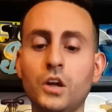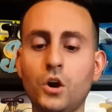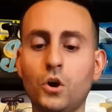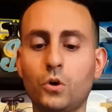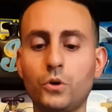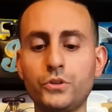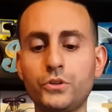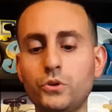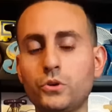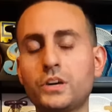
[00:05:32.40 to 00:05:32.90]
or
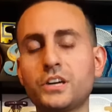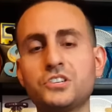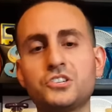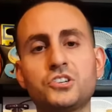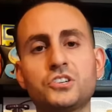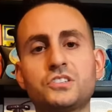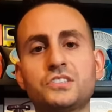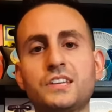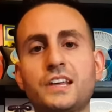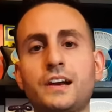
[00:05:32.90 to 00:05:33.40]
you can just
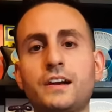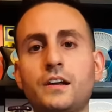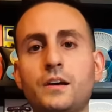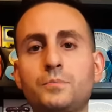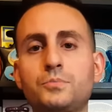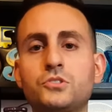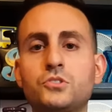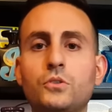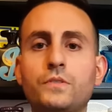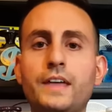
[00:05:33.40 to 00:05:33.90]
set it up
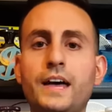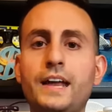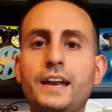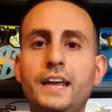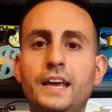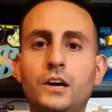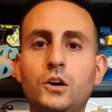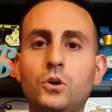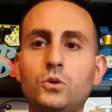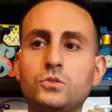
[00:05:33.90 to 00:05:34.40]
so that it
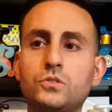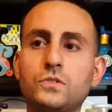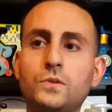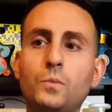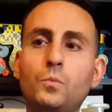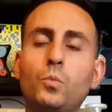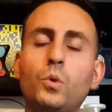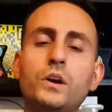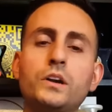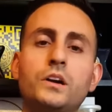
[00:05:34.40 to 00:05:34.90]
goes from
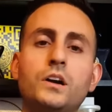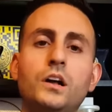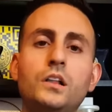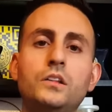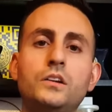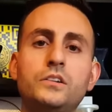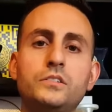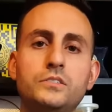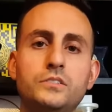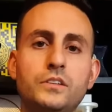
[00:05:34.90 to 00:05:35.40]
one color
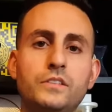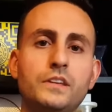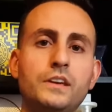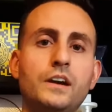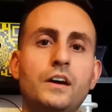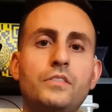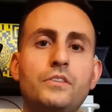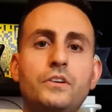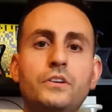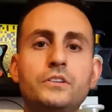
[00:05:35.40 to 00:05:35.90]
to the
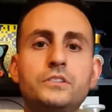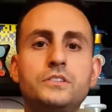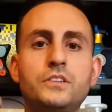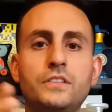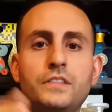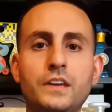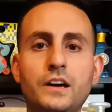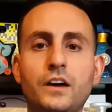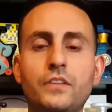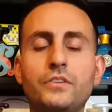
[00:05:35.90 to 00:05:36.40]
other to the
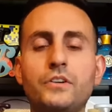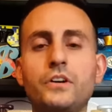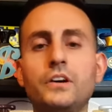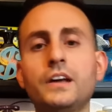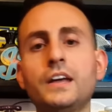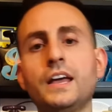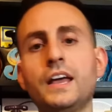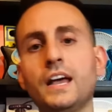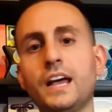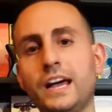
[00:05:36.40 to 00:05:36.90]
other,
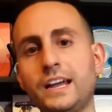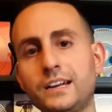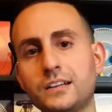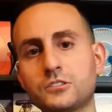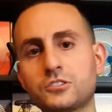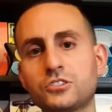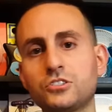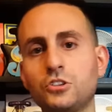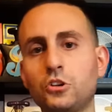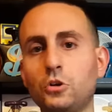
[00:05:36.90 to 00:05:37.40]
and it
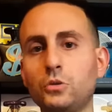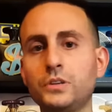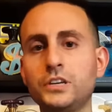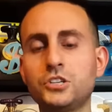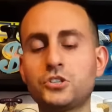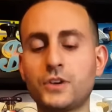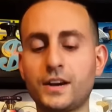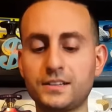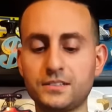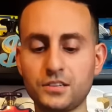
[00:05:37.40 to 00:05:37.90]
slowly
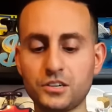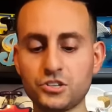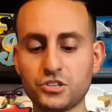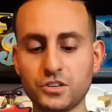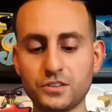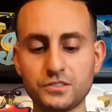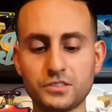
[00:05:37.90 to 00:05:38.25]
transitions.